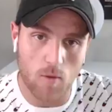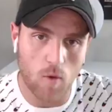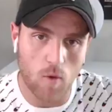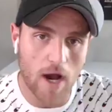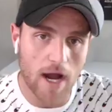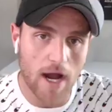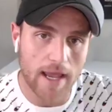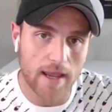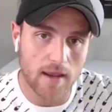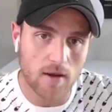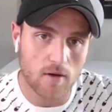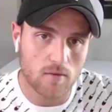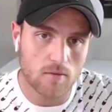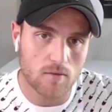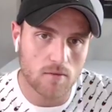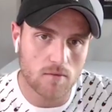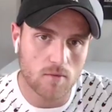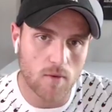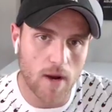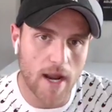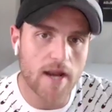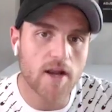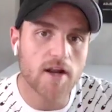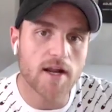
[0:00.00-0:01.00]
why?
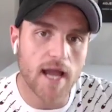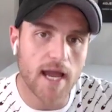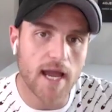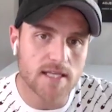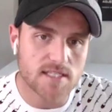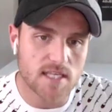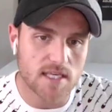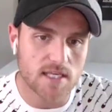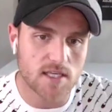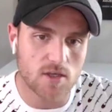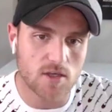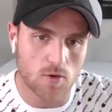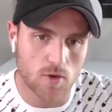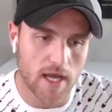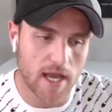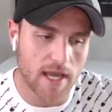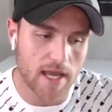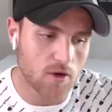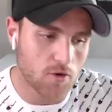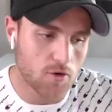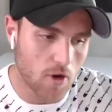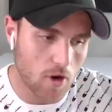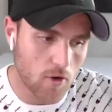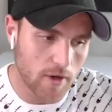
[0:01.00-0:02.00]
Why are guys like you and
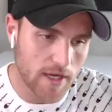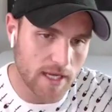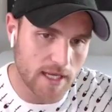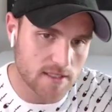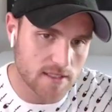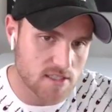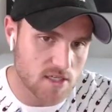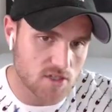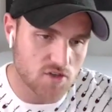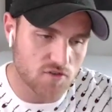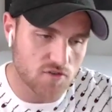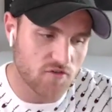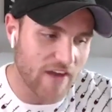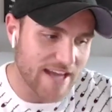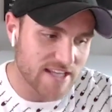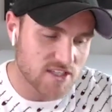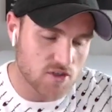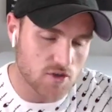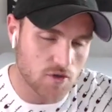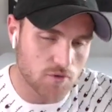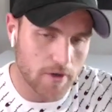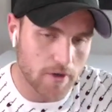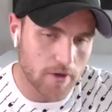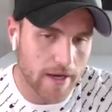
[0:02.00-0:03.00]
I growing at such a
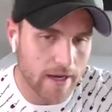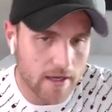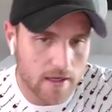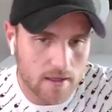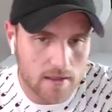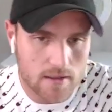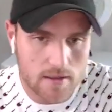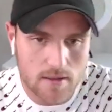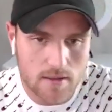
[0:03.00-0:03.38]
faster rate?